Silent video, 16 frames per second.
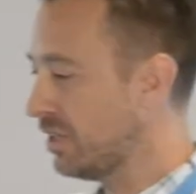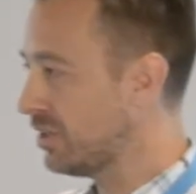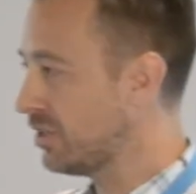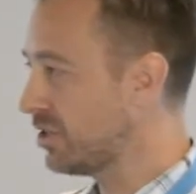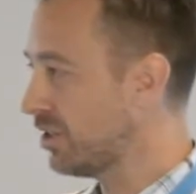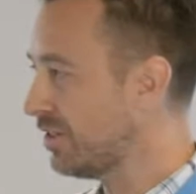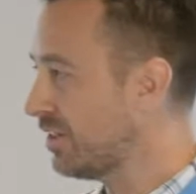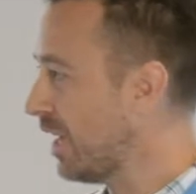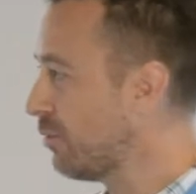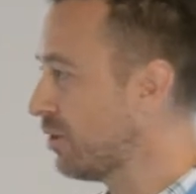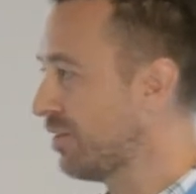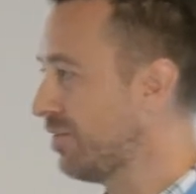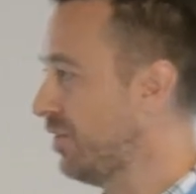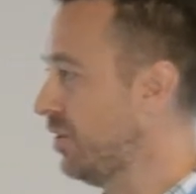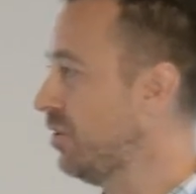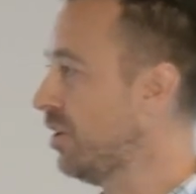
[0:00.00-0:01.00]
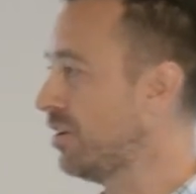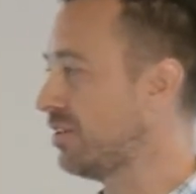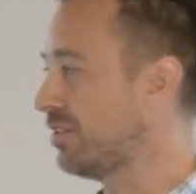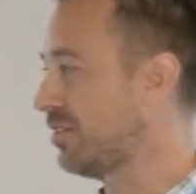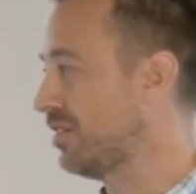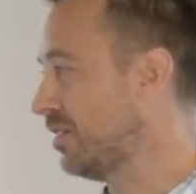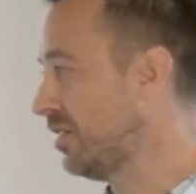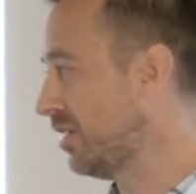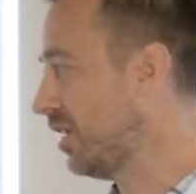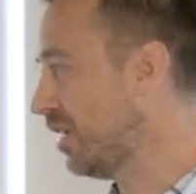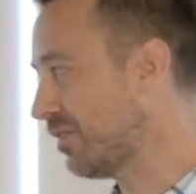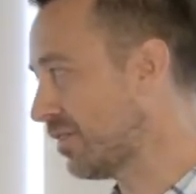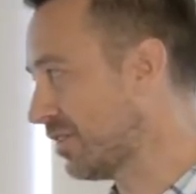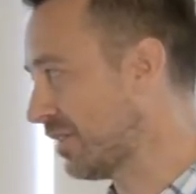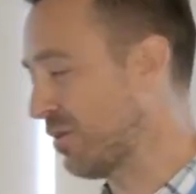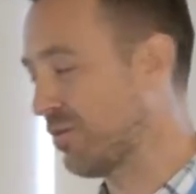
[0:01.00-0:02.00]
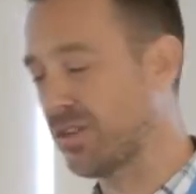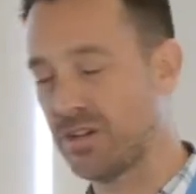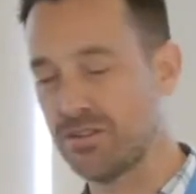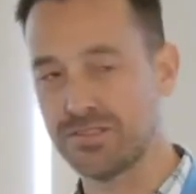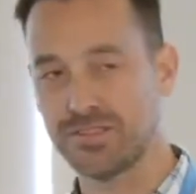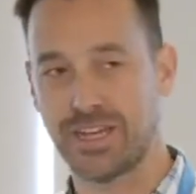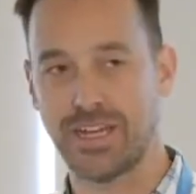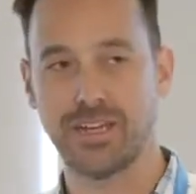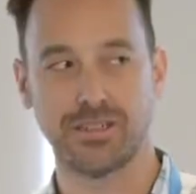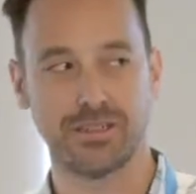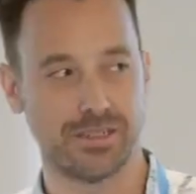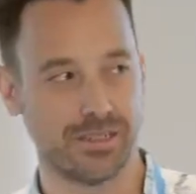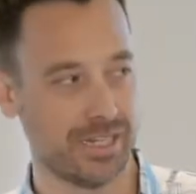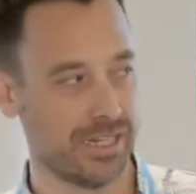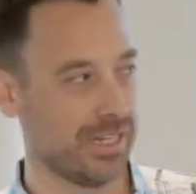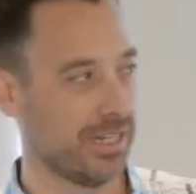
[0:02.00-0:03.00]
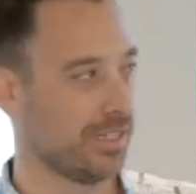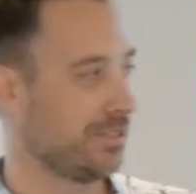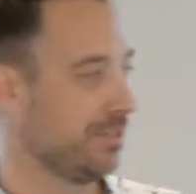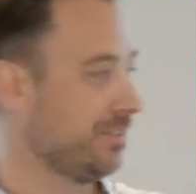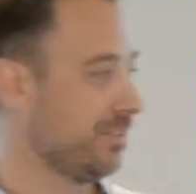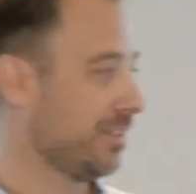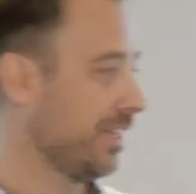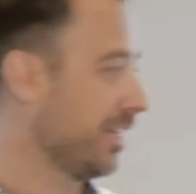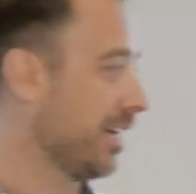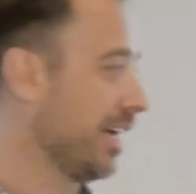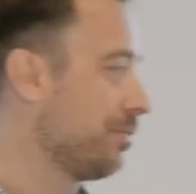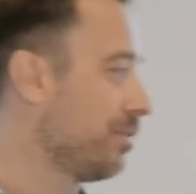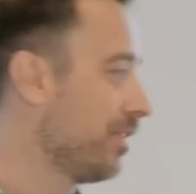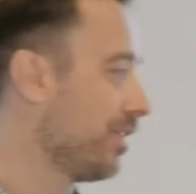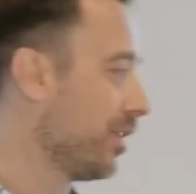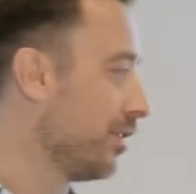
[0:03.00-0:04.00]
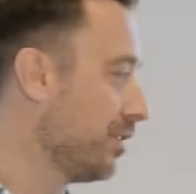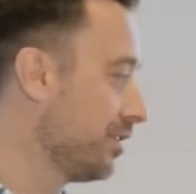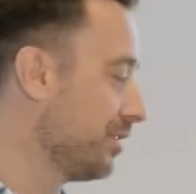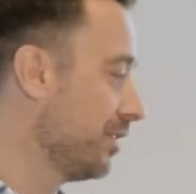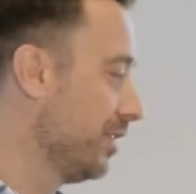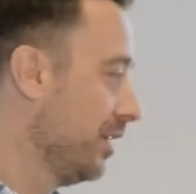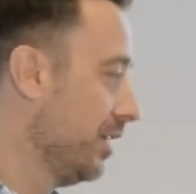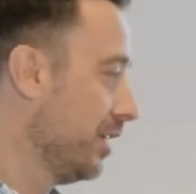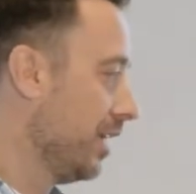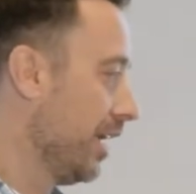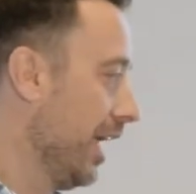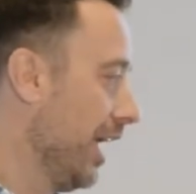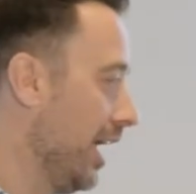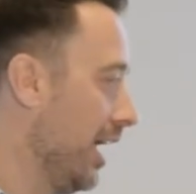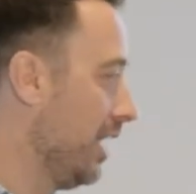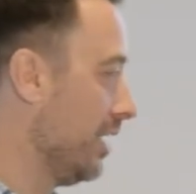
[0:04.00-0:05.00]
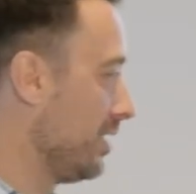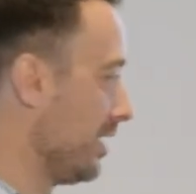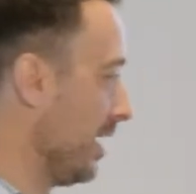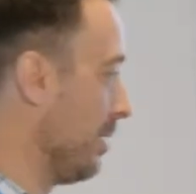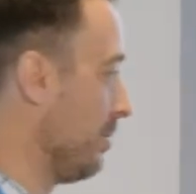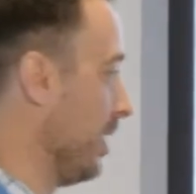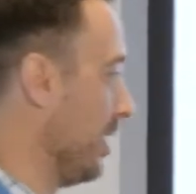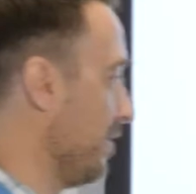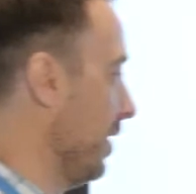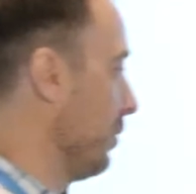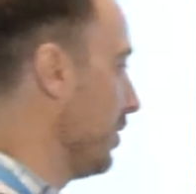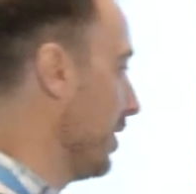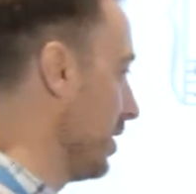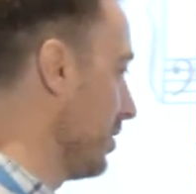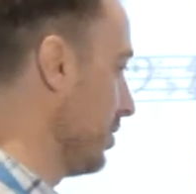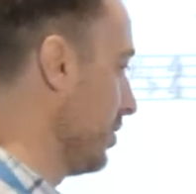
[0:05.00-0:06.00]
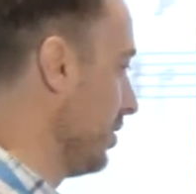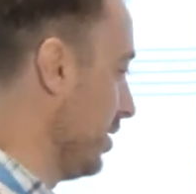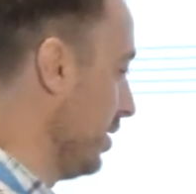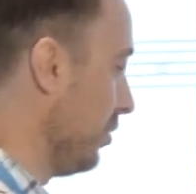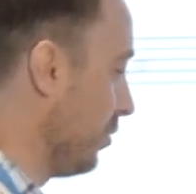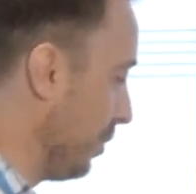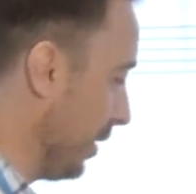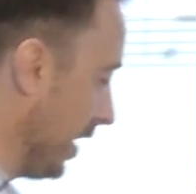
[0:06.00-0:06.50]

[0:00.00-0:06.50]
can just start with a few notes. You don't have to start with the whole scale. Just take a couple of the notes and see what they do. You'll